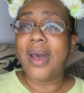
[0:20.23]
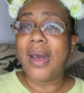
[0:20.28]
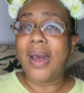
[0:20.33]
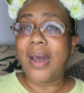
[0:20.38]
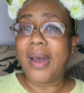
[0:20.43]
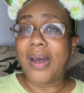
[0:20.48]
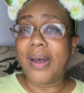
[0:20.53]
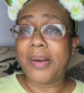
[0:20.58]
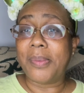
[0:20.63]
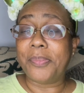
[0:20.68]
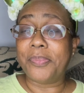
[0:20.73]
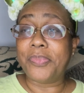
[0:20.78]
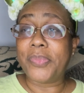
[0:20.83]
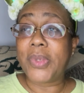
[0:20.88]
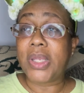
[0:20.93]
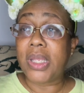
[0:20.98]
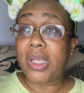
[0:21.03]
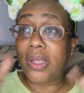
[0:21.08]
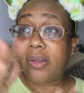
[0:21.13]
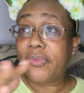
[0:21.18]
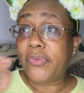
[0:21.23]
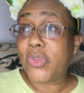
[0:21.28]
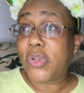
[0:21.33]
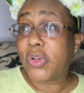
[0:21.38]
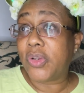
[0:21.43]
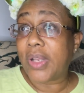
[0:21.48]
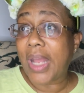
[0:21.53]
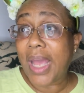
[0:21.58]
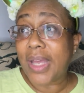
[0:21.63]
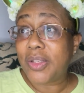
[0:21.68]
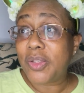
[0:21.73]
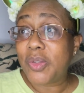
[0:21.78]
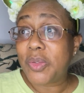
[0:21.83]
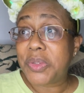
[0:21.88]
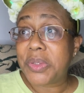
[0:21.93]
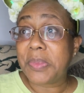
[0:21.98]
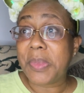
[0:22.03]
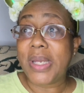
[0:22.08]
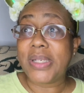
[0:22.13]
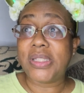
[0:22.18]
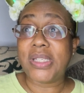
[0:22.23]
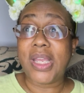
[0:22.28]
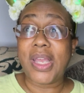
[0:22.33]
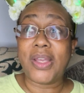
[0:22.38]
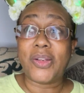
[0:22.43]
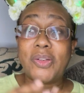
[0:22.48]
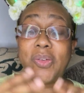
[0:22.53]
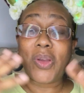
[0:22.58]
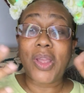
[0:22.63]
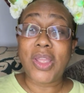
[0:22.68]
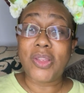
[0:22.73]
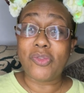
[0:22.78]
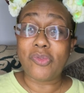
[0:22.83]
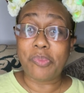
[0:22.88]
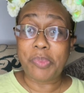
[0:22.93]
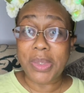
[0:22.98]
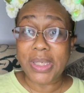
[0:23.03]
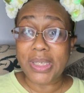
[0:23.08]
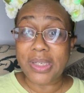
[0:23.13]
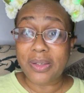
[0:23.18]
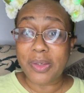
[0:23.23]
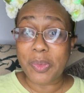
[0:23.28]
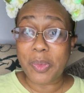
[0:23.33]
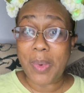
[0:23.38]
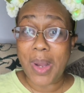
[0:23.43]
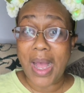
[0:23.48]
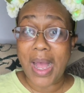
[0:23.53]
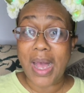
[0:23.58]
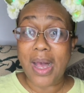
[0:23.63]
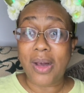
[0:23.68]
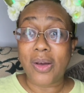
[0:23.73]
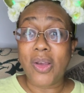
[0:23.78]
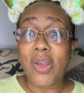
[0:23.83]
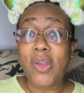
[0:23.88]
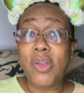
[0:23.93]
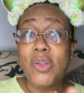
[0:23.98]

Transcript: Um, if you're not new to my channel and you've been here a while,